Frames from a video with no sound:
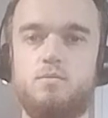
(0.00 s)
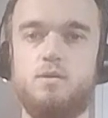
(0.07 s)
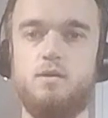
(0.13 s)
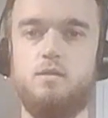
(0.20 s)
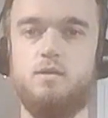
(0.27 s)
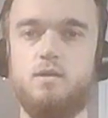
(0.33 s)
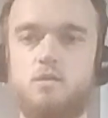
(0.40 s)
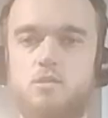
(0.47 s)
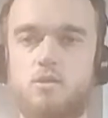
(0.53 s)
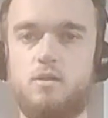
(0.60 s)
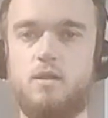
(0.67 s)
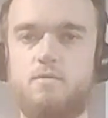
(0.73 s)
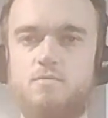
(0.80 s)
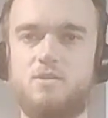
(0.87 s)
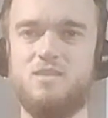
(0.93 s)
arms like this. You're
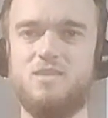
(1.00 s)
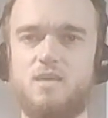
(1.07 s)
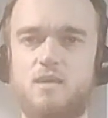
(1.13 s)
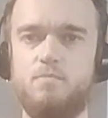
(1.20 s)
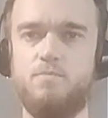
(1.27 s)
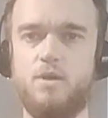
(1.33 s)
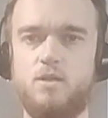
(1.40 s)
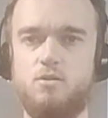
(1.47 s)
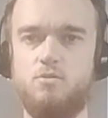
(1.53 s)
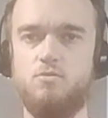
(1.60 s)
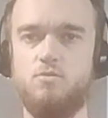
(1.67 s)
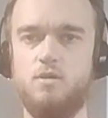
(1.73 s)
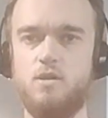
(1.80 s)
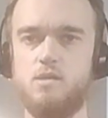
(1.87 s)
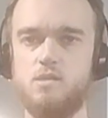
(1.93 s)
gonna have a slight bend in
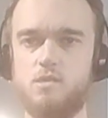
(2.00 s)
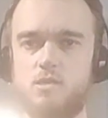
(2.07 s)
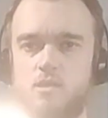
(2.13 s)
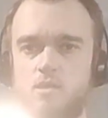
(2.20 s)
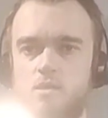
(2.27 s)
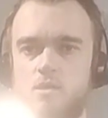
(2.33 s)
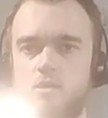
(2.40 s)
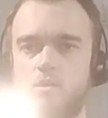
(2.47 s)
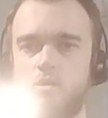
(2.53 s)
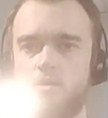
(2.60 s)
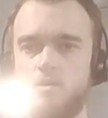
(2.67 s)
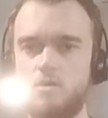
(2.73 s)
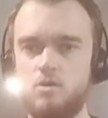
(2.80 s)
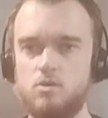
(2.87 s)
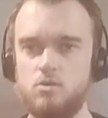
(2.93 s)
your knees.
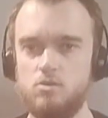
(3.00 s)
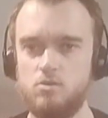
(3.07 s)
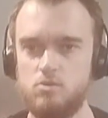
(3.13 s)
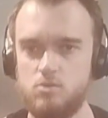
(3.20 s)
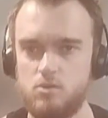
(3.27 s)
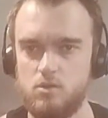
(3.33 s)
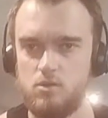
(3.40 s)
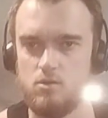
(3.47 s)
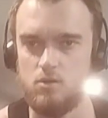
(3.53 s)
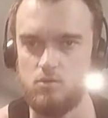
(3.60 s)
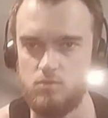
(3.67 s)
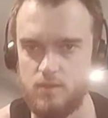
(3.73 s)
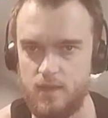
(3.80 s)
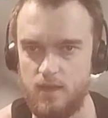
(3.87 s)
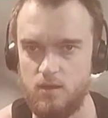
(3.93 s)
You're just going to
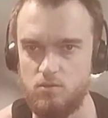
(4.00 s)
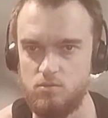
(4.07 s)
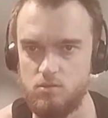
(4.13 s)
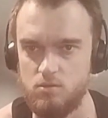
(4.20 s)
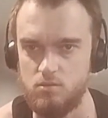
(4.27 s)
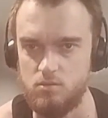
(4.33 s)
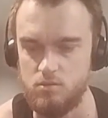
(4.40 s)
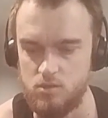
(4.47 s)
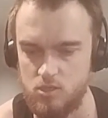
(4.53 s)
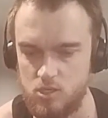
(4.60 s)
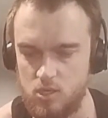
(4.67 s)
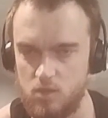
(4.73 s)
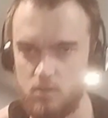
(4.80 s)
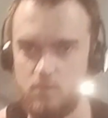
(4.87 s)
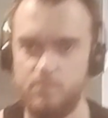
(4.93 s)
go down
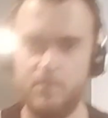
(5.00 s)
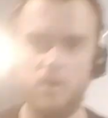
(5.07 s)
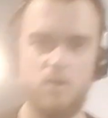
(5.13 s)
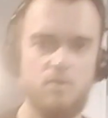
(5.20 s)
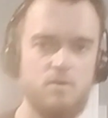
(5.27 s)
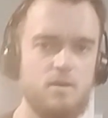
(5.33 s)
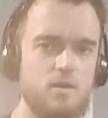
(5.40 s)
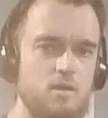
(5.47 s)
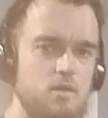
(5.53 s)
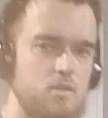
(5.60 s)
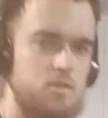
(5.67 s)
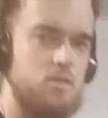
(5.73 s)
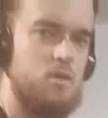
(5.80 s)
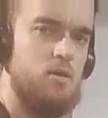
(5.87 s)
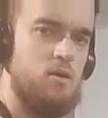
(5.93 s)
till the bar
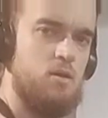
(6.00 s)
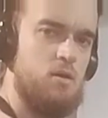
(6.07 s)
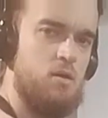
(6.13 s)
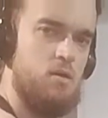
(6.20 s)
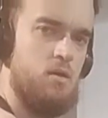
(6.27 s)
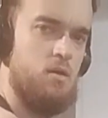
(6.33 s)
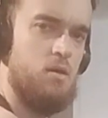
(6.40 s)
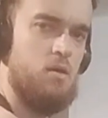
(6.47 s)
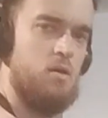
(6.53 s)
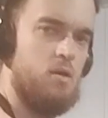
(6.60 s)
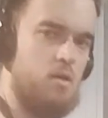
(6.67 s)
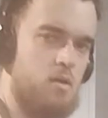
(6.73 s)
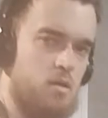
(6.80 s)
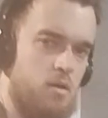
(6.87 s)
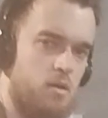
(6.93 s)
is
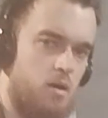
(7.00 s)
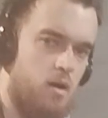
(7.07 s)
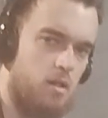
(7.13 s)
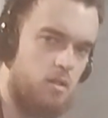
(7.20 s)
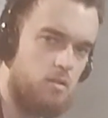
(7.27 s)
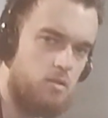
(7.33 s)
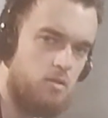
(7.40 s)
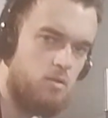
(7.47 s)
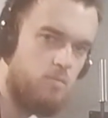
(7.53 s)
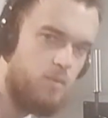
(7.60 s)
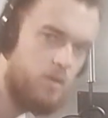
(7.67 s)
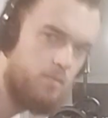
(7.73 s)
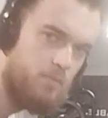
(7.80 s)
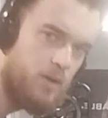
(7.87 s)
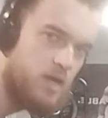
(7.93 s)
a little
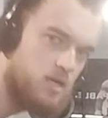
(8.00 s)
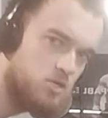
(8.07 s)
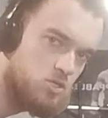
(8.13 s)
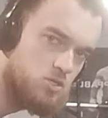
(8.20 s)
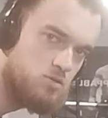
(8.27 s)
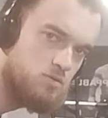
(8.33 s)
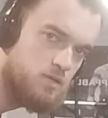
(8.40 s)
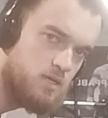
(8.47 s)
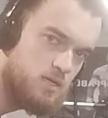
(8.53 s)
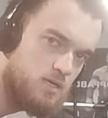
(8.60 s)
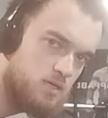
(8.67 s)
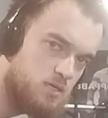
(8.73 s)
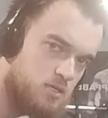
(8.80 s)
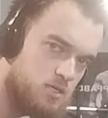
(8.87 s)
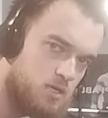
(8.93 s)
bit past your
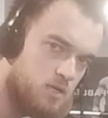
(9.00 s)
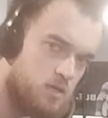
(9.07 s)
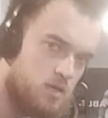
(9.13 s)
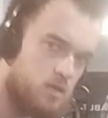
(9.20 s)
knees.